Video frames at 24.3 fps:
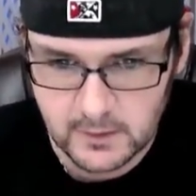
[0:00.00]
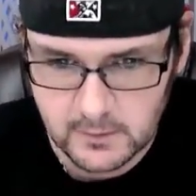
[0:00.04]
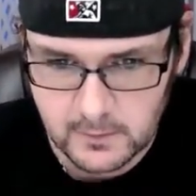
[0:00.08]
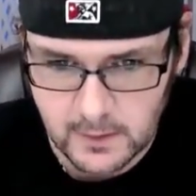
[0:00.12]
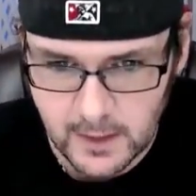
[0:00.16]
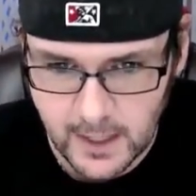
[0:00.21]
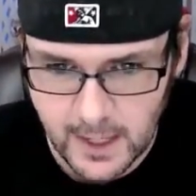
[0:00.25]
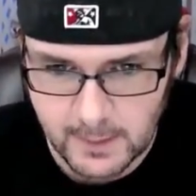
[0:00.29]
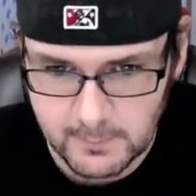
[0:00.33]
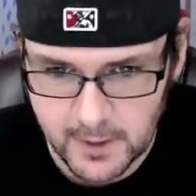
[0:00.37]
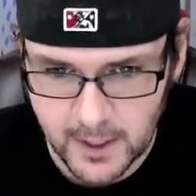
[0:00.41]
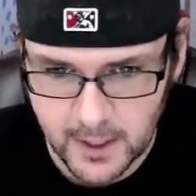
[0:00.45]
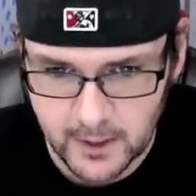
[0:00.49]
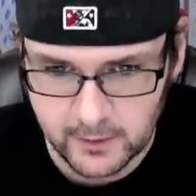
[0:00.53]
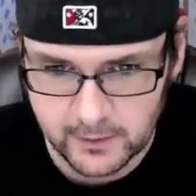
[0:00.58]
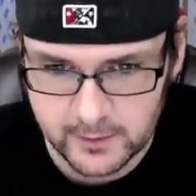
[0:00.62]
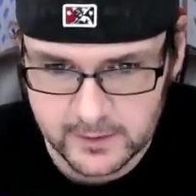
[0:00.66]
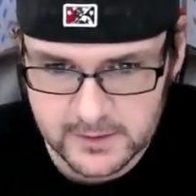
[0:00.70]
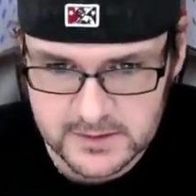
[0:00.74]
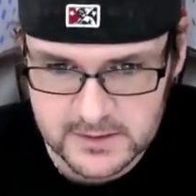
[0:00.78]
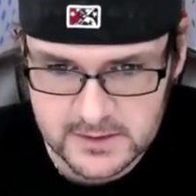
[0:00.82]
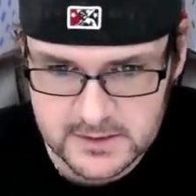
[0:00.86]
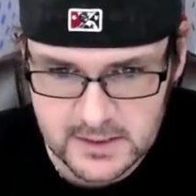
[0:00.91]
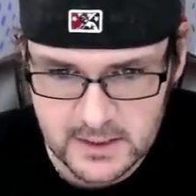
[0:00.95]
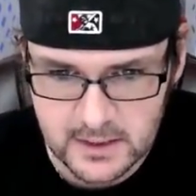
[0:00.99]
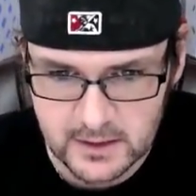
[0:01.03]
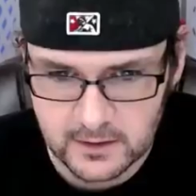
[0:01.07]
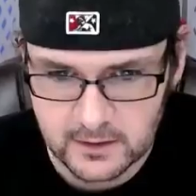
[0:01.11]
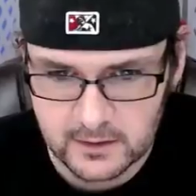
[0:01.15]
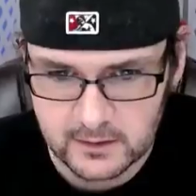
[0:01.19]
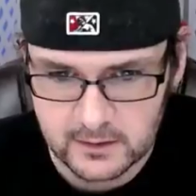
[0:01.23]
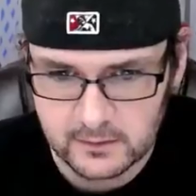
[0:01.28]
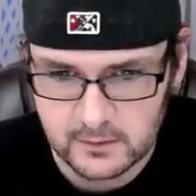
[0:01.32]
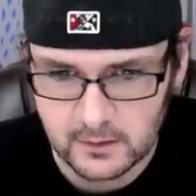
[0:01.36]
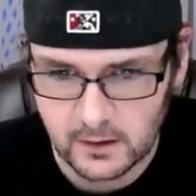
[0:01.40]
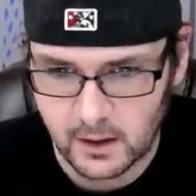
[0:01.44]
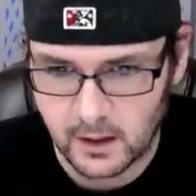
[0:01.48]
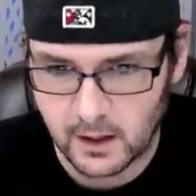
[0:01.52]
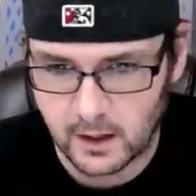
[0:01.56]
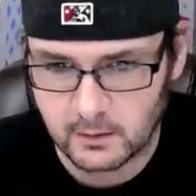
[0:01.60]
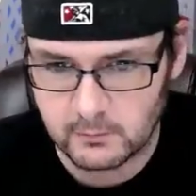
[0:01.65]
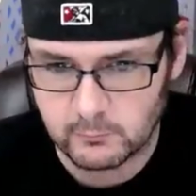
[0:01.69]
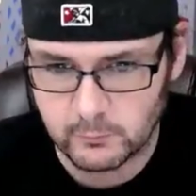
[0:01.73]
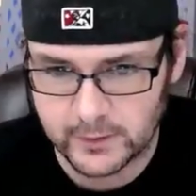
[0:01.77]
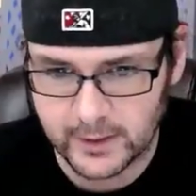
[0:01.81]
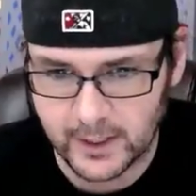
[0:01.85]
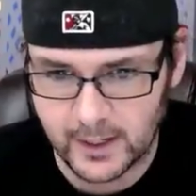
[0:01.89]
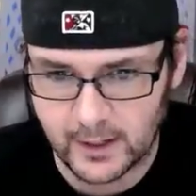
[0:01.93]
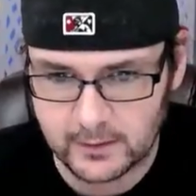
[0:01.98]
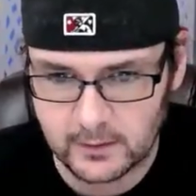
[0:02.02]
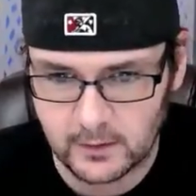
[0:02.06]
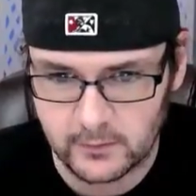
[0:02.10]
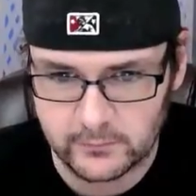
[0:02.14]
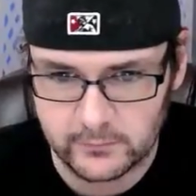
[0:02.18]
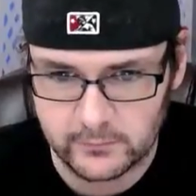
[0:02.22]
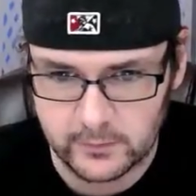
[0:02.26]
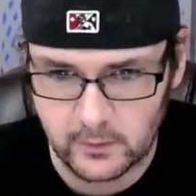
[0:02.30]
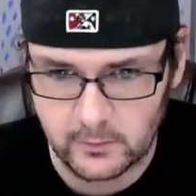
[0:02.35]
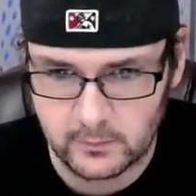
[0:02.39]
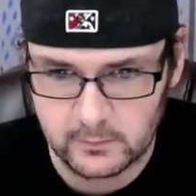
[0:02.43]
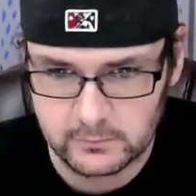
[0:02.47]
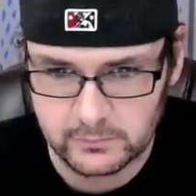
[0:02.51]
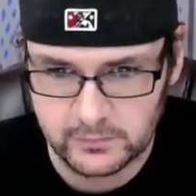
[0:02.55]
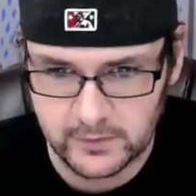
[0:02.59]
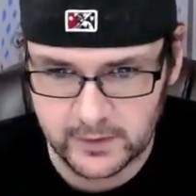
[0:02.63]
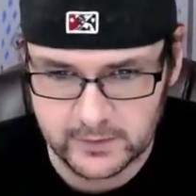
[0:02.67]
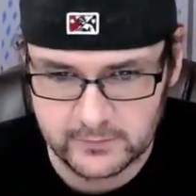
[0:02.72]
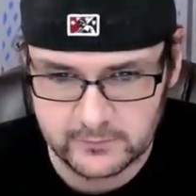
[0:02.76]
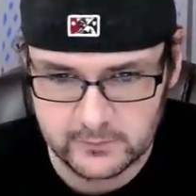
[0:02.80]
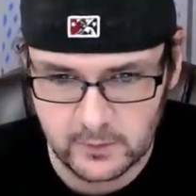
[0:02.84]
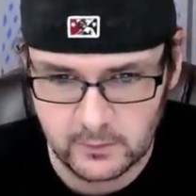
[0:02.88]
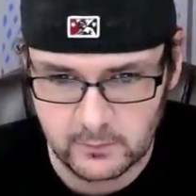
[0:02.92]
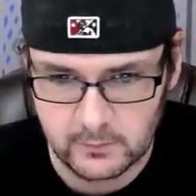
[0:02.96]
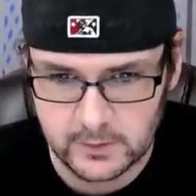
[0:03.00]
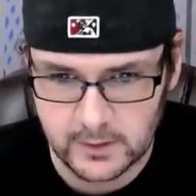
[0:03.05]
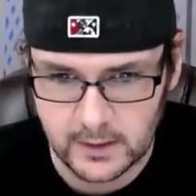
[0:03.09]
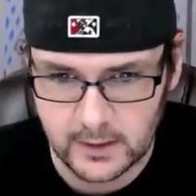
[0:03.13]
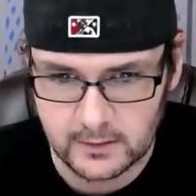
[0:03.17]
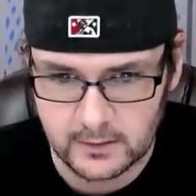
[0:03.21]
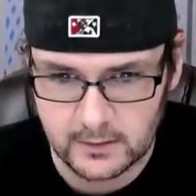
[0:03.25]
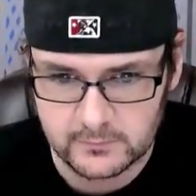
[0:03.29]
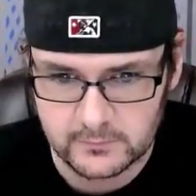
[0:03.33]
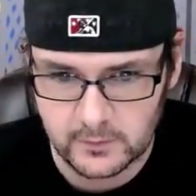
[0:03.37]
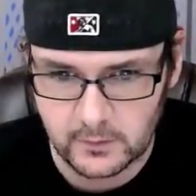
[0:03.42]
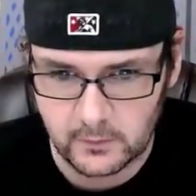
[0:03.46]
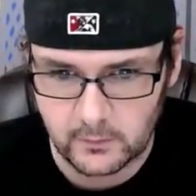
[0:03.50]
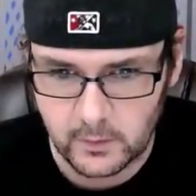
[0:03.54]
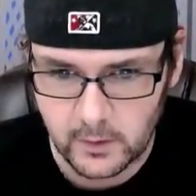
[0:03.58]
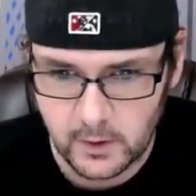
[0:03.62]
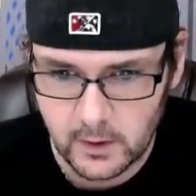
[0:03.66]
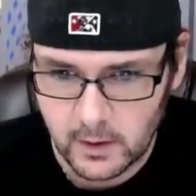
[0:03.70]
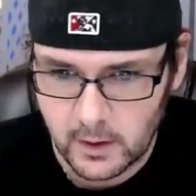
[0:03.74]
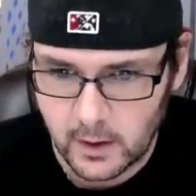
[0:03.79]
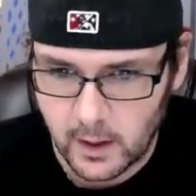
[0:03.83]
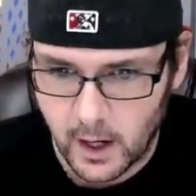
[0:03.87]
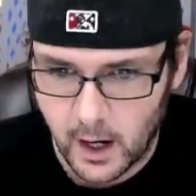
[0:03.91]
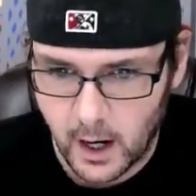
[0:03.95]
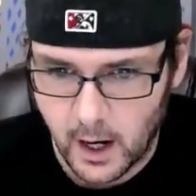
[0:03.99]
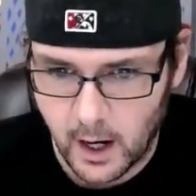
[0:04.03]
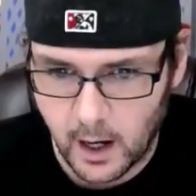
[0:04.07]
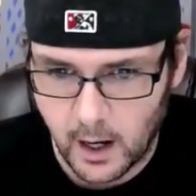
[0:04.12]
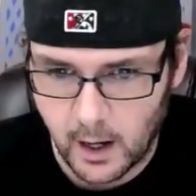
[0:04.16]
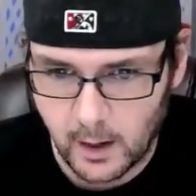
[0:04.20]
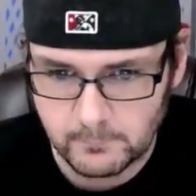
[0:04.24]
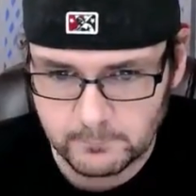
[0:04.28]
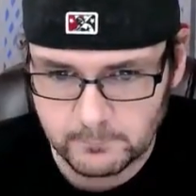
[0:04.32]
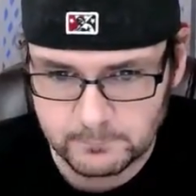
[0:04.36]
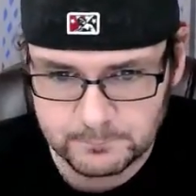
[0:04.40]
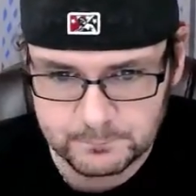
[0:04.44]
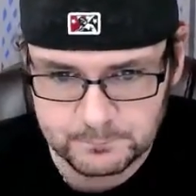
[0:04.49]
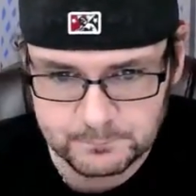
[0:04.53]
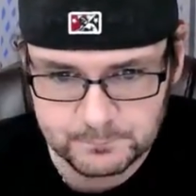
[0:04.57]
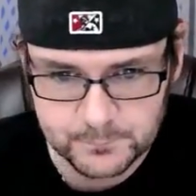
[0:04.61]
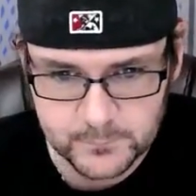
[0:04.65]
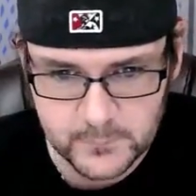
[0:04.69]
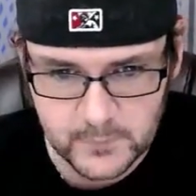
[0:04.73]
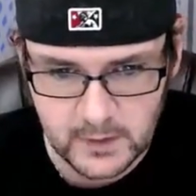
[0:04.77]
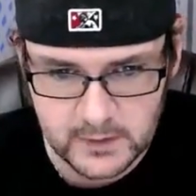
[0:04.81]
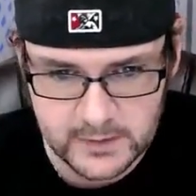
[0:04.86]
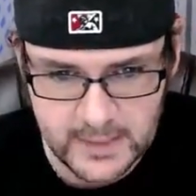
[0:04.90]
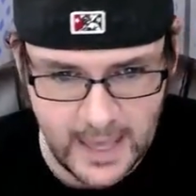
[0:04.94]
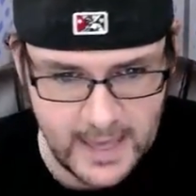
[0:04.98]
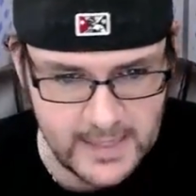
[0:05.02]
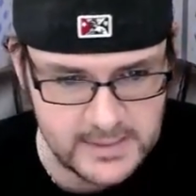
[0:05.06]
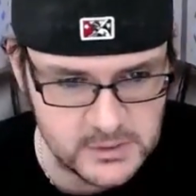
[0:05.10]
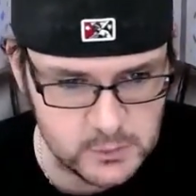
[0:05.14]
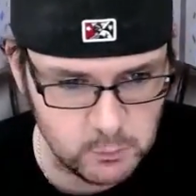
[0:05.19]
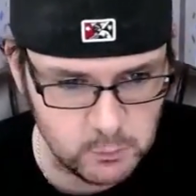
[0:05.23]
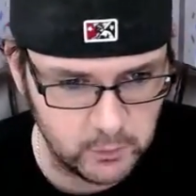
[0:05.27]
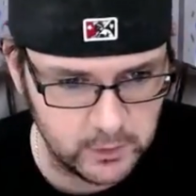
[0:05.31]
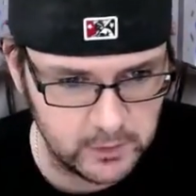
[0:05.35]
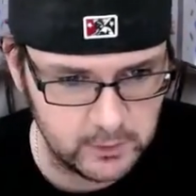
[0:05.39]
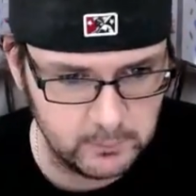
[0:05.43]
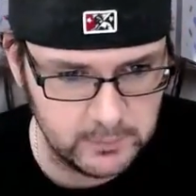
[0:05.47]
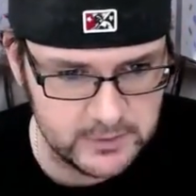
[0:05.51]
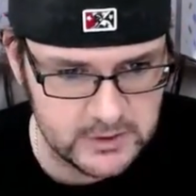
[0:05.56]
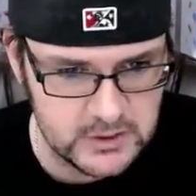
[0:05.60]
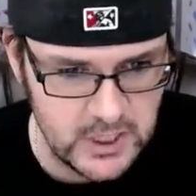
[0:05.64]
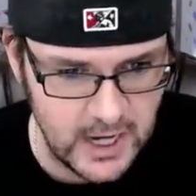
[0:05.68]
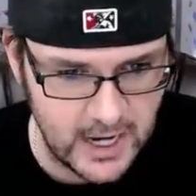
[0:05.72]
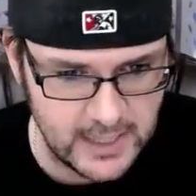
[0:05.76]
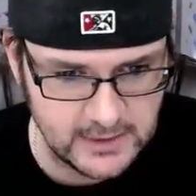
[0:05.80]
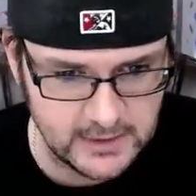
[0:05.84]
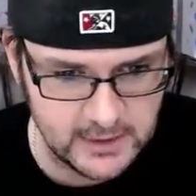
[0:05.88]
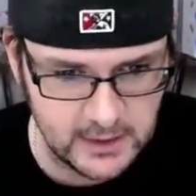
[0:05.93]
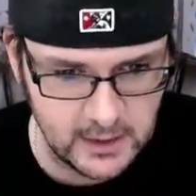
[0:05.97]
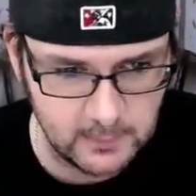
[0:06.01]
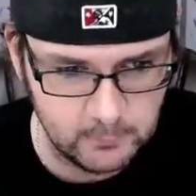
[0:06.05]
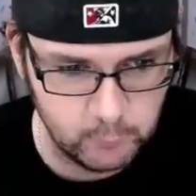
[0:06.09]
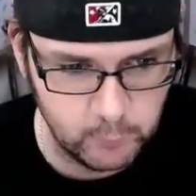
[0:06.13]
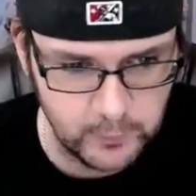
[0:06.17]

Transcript: M. Aries is here. Uh, we got other going things going on. So, um, yeah. So we're gonna be chatting it up. We